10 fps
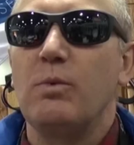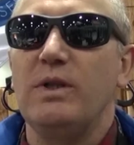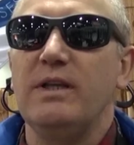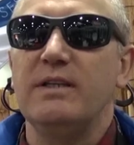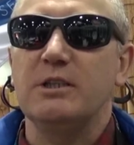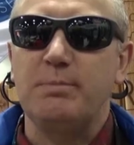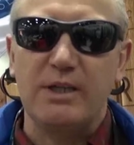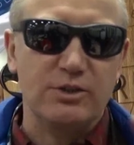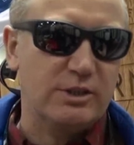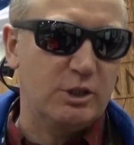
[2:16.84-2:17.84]
within the
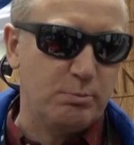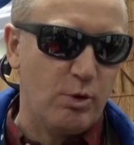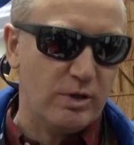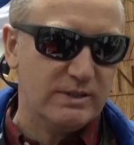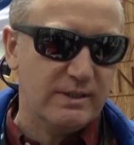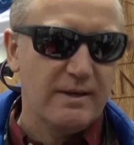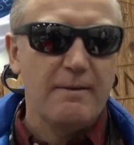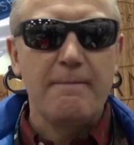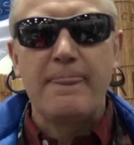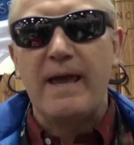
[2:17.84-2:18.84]
specialty sport,
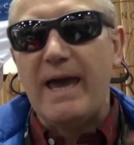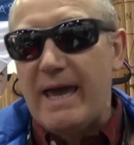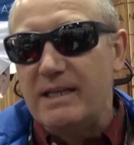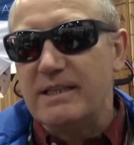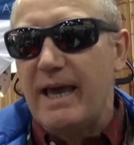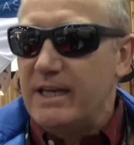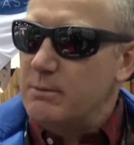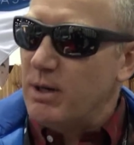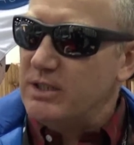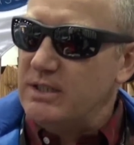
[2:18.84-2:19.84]
And
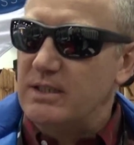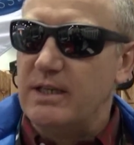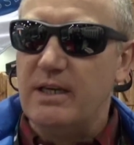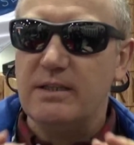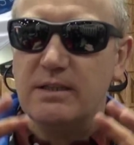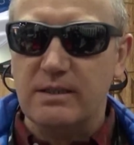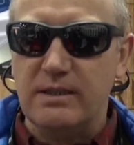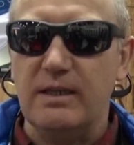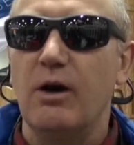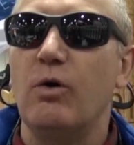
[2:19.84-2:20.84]
anybody in
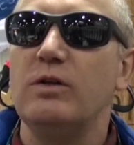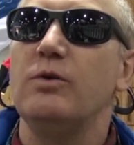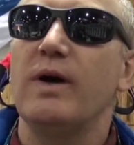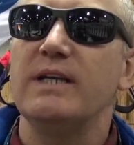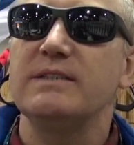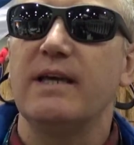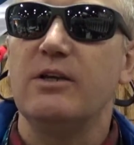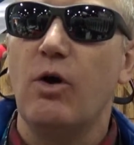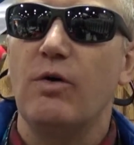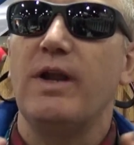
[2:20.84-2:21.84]
the whole US
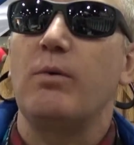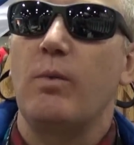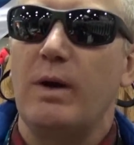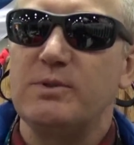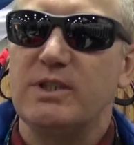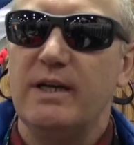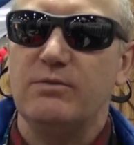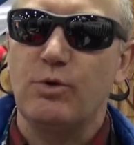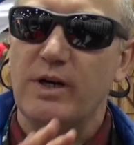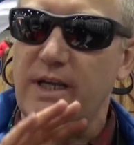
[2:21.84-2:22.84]
can go on our website,
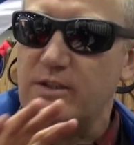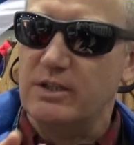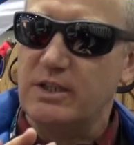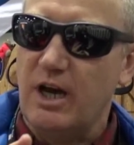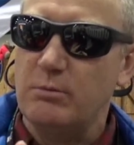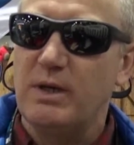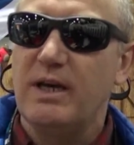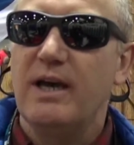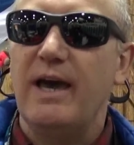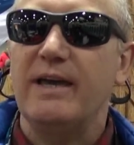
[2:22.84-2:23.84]
Vuarnet.com,
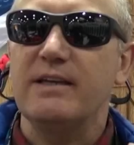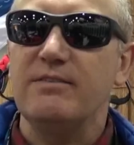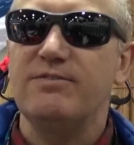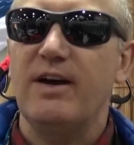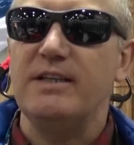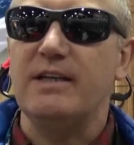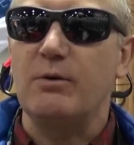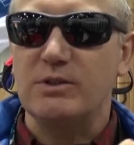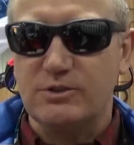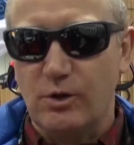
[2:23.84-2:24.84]
and can find in
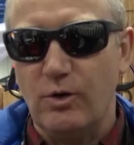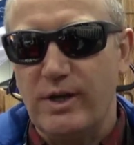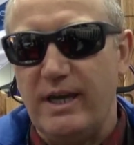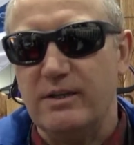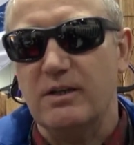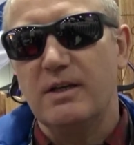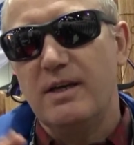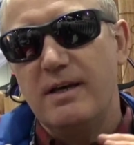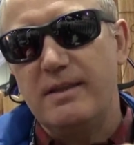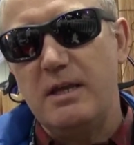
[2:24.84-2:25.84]
our store locator
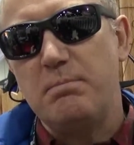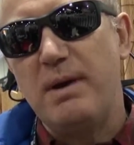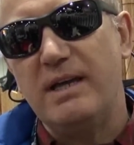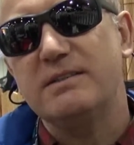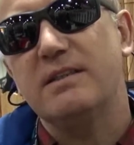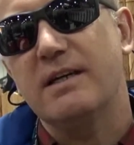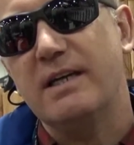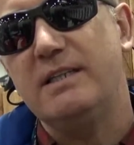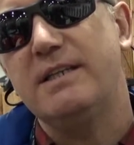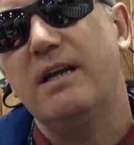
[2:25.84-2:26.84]
the best
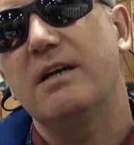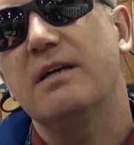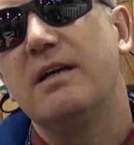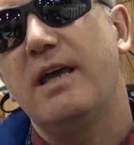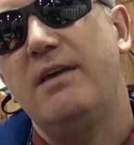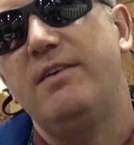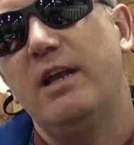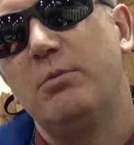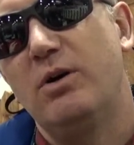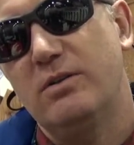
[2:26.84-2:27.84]
retailer
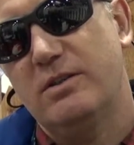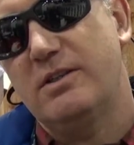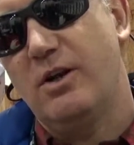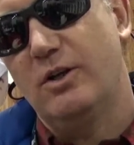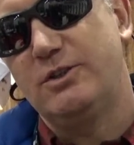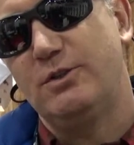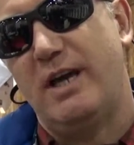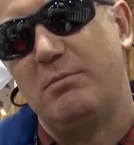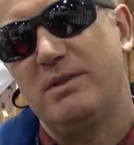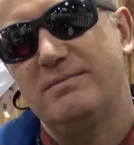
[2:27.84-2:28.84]
available close to
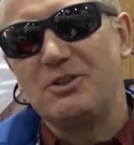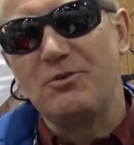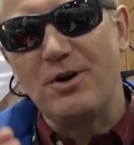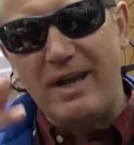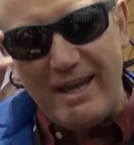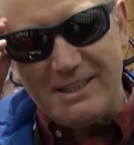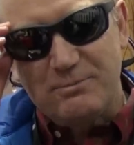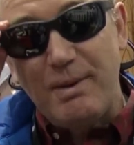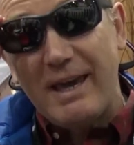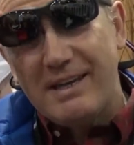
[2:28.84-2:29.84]
them. So Vuarnet
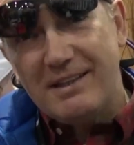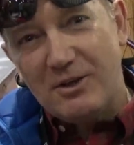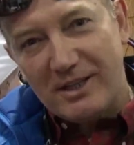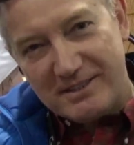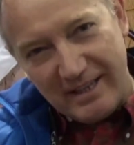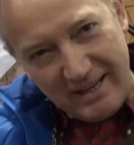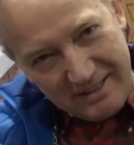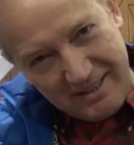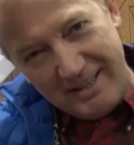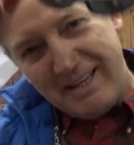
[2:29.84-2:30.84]
is back in the
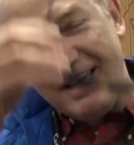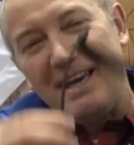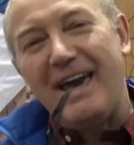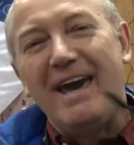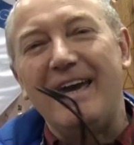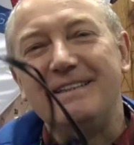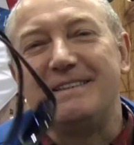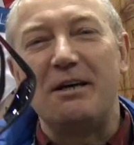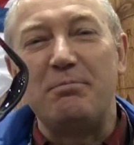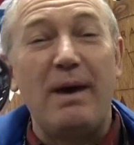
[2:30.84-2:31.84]
USA
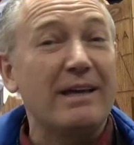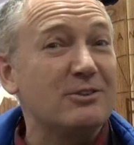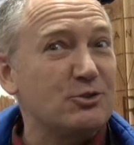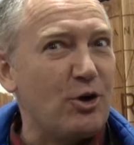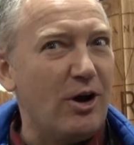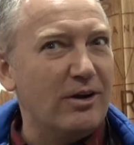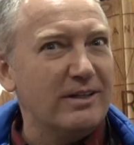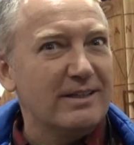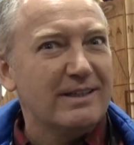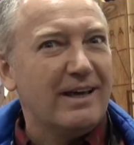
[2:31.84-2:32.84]
and uh, back
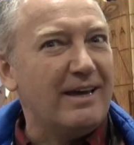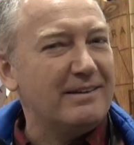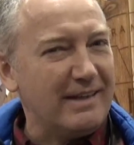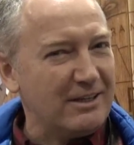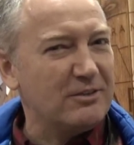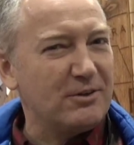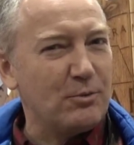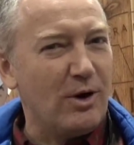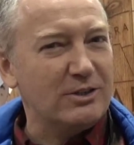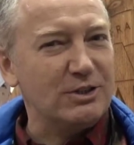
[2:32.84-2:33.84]
strong. And thank you for
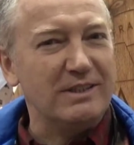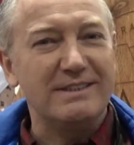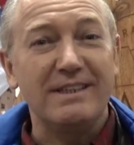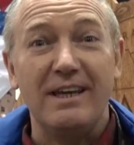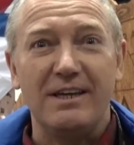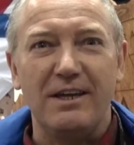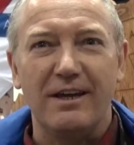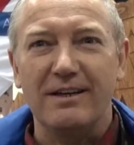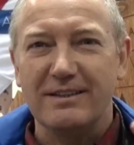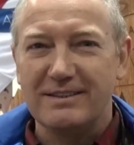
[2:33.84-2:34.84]
watching Ski
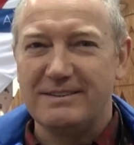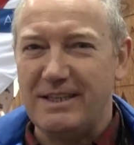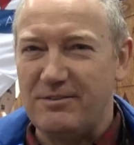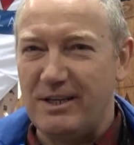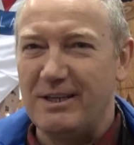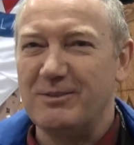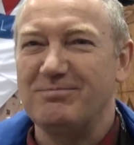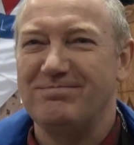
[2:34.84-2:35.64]
Gear TV.